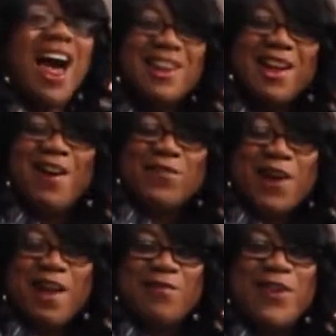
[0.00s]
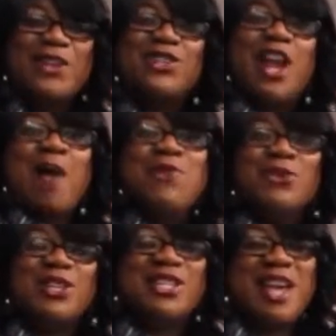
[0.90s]
I love fried fish and I'm
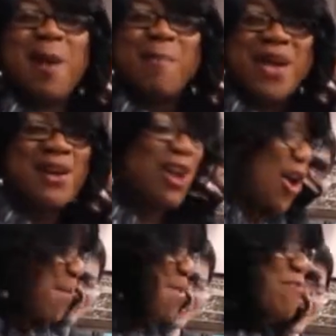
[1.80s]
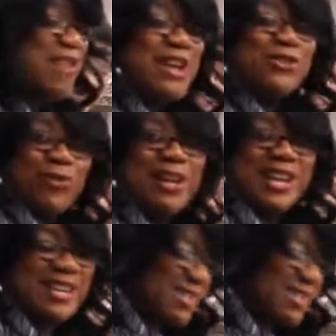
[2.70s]
used to seeing meal on it, but this really